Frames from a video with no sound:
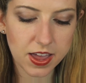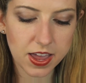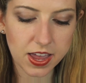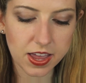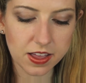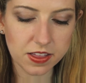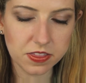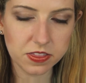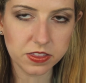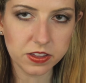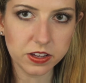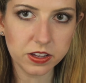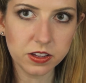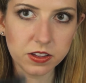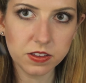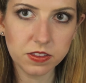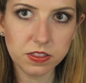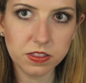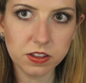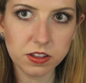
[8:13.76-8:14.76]
and
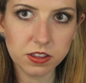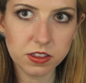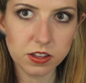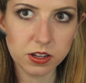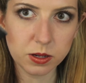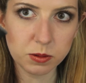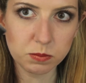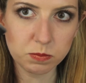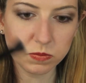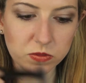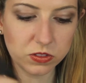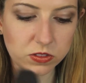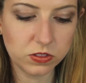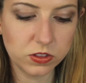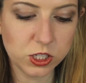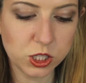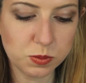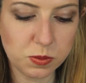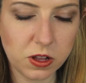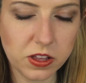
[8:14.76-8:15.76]

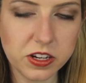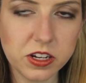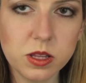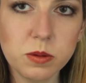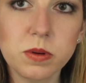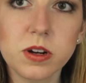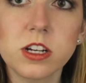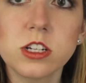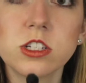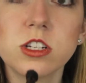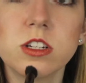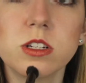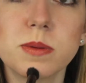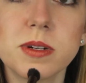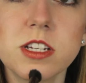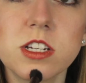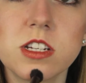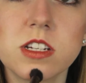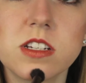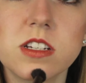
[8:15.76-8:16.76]
the small end of the brush to do
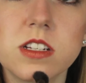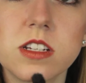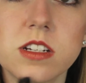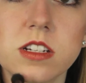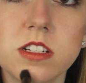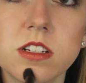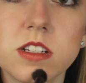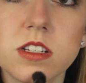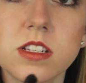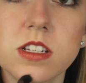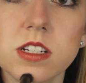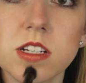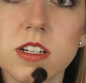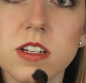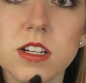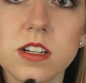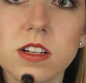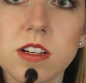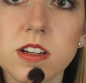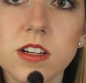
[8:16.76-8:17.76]
my chin, and I just
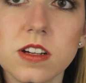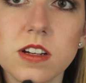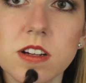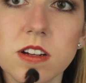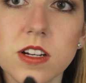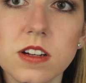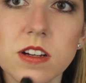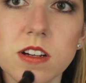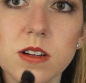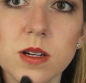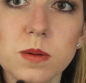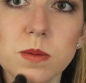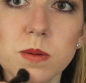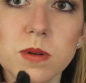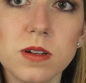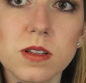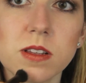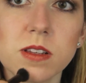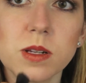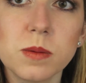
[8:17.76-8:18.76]

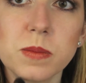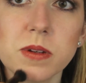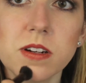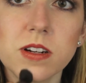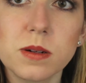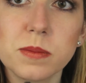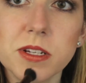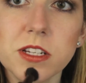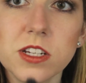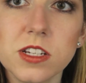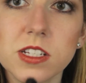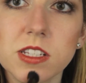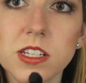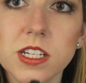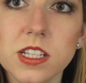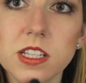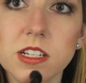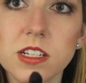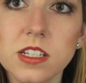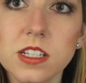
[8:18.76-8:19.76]
put a little bit on my chin
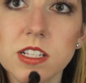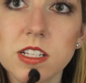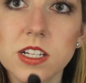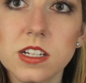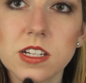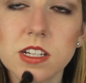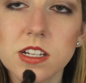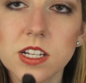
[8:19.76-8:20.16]
like this.